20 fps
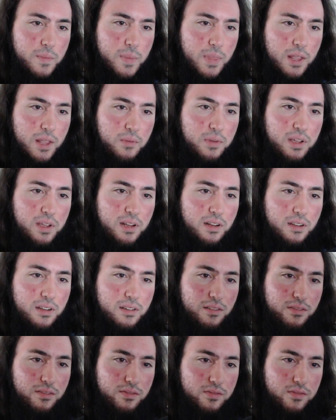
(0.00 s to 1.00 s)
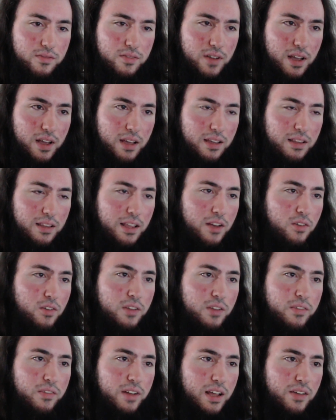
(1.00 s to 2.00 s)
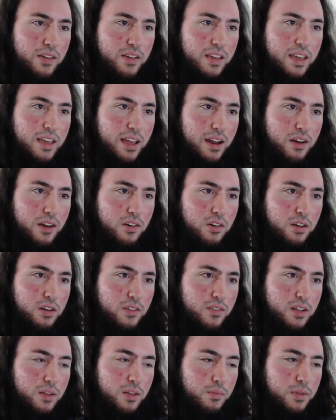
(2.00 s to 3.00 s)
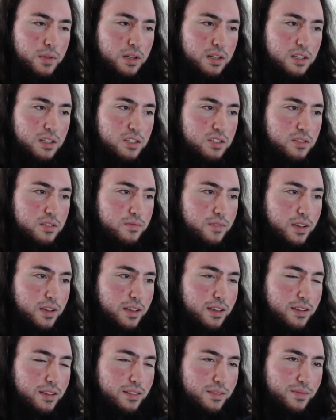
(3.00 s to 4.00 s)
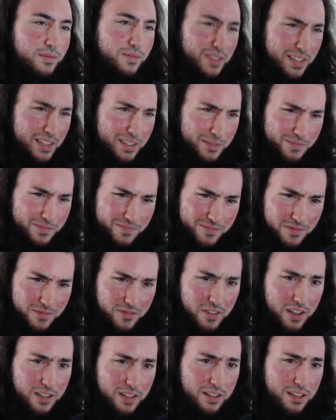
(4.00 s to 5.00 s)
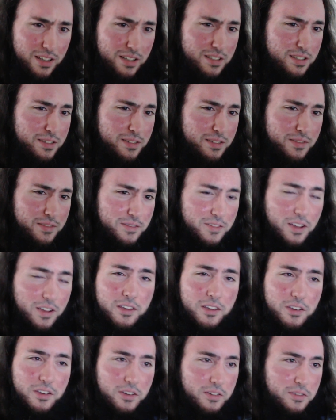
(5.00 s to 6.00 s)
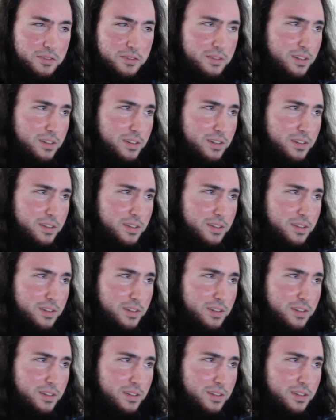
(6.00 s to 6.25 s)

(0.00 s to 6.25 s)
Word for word: I mean, fuck, they don't even have a character development. This, yeah, fuck this. Fuck you.